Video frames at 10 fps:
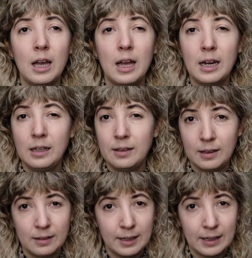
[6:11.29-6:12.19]
anything
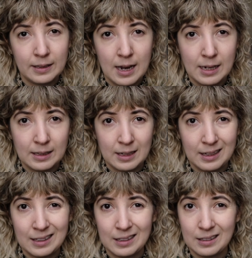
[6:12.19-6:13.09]
like that,
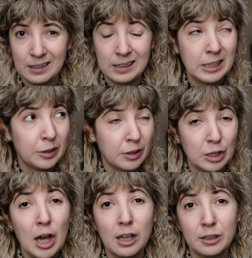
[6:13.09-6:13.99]
like neon
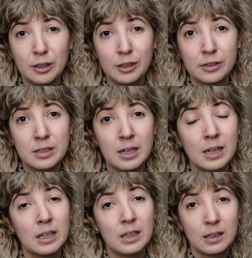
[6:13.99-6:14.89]
colors.
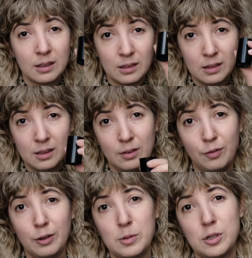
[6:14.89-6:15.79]
This
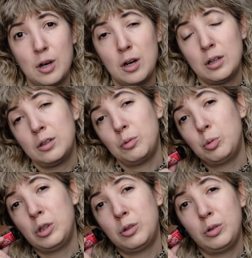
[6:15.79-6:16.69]
film stock
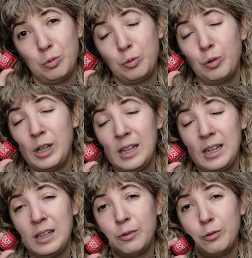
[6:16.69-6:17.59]
will
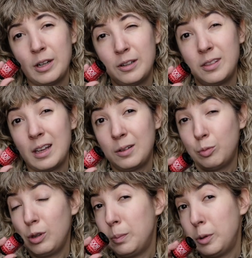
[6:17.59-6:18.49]
really render that
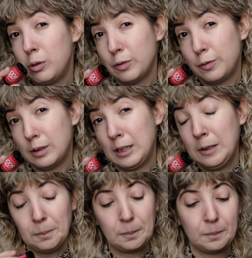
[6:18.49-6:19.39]
really beautifully
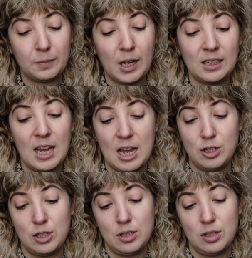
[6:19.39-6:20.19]
and catch